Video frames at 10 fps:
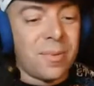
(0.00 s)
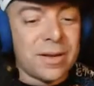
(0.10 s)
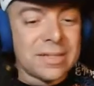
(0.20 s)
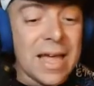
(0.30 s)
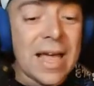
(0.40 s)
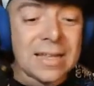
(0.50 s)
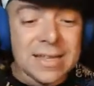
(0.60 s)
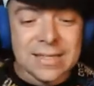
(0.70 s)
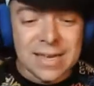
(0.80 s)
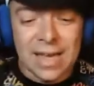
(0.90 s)
But at
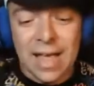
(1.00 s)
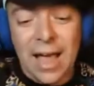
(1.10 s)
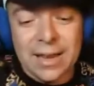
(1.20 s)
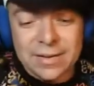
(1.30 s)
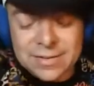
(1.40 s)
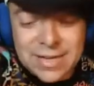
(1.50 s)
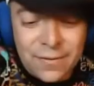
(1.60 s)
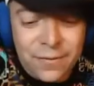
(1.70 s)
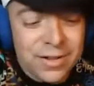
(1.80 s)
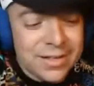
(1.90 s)
least like I can
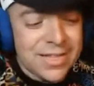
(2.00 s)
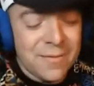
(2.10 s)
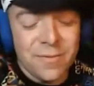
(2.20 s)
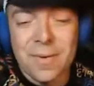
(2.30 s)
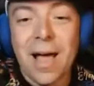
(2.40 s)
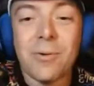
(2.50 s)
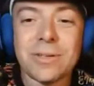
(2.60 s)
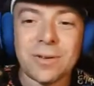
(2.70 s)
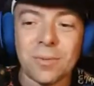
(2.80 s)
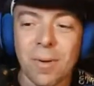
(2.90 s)
definitely say from now
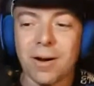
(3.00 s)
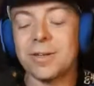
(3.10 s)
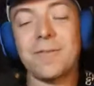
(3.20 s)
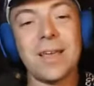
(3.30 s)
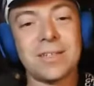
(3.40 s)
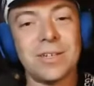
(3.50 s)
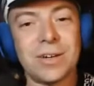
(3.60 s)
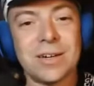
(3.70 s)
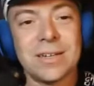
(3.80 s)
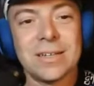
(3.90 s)
until March of next
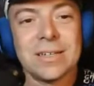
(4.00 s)
year,